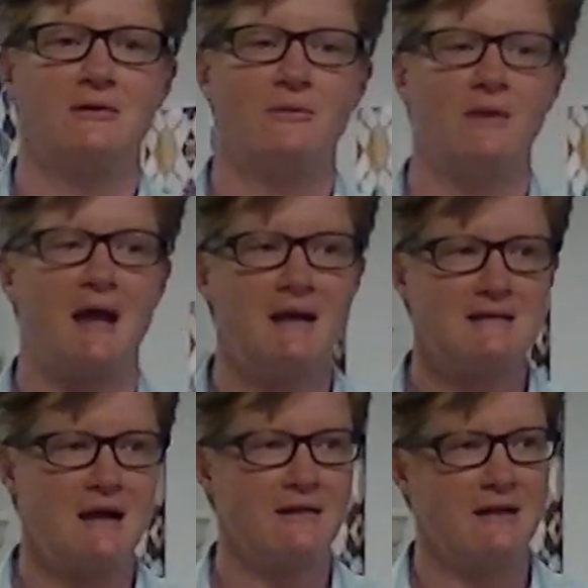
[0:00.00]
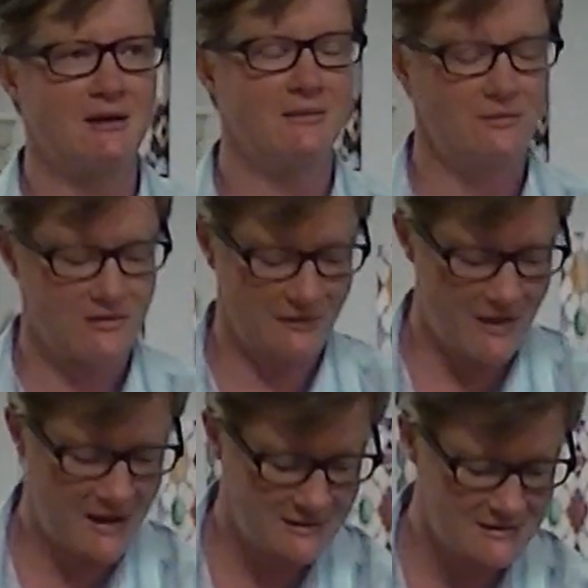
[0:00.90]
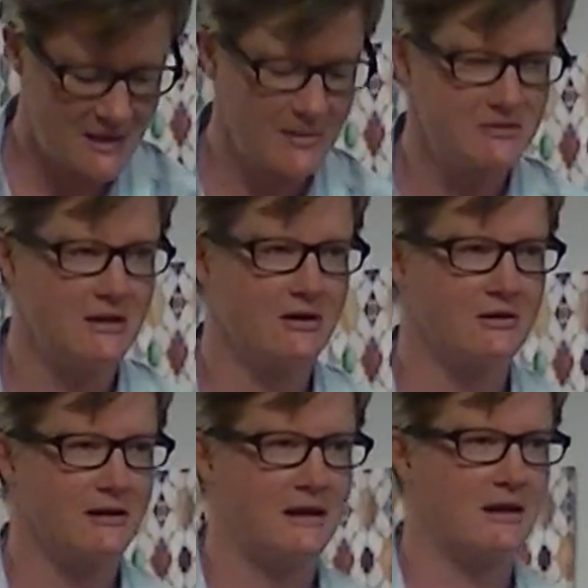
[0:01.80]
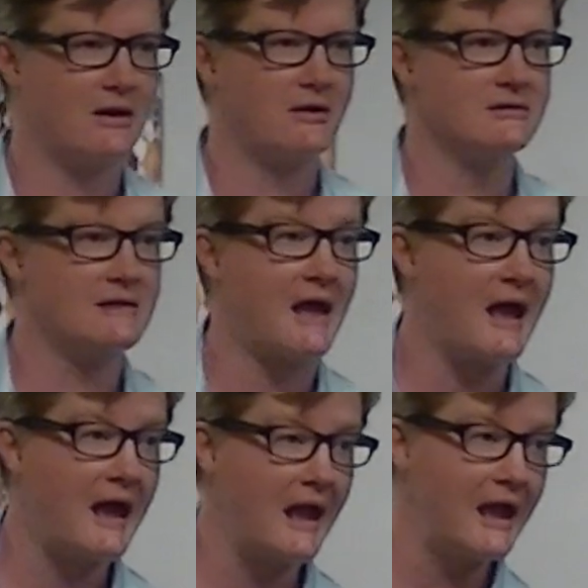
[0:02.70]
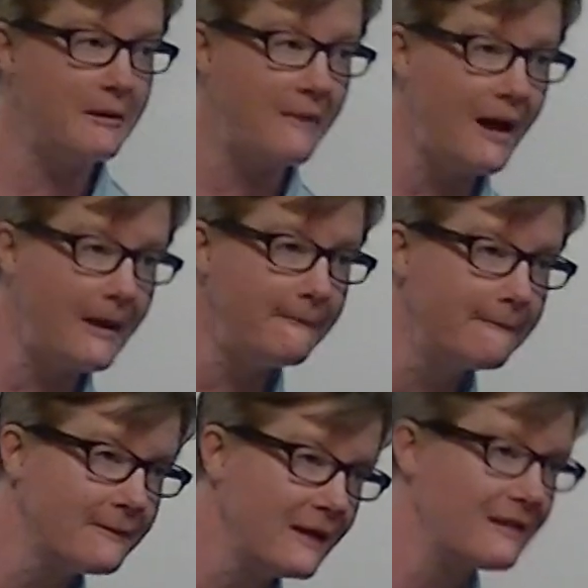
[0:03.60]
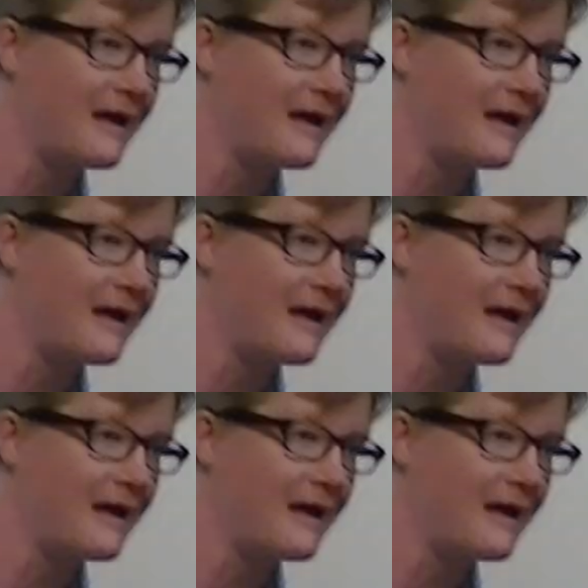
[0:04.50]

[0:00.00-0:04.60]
When I tell him the line stops here, he goes, hey, mom, like